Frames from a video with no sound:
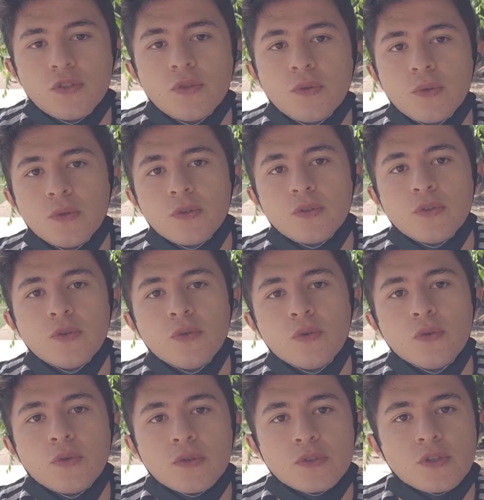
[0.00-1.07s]

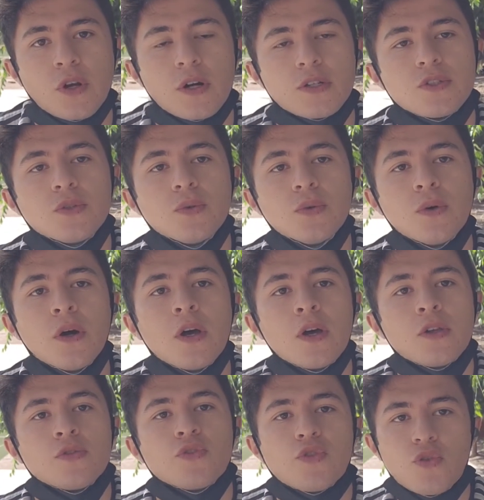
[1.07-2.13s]
you start to
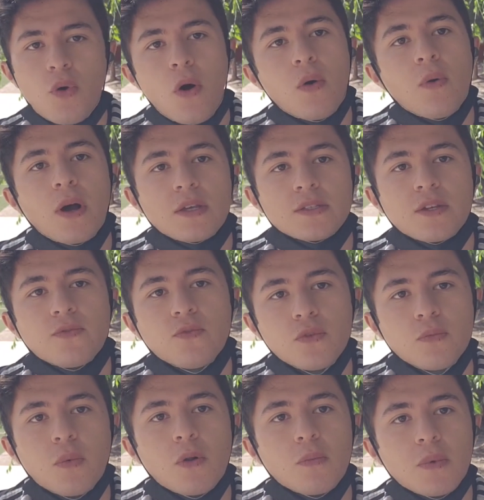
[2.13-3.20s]
grow as a
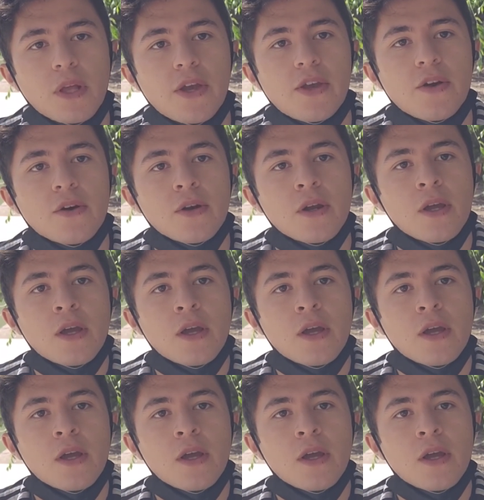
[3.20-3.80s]
football player,